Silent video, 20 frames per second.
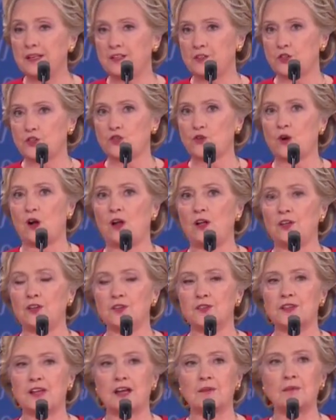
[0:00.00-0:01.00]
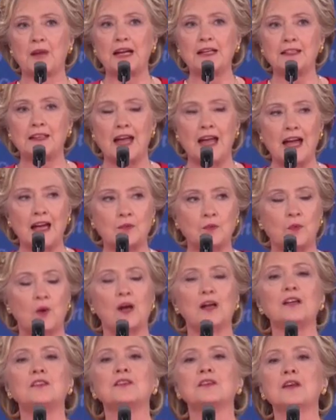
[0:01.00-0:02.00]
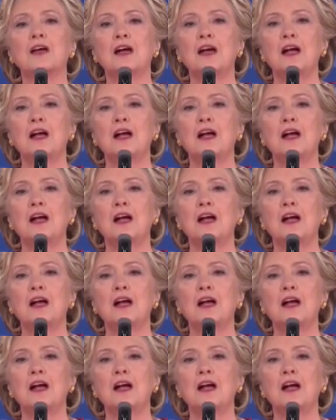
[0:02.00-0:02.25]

installers, like my dad was,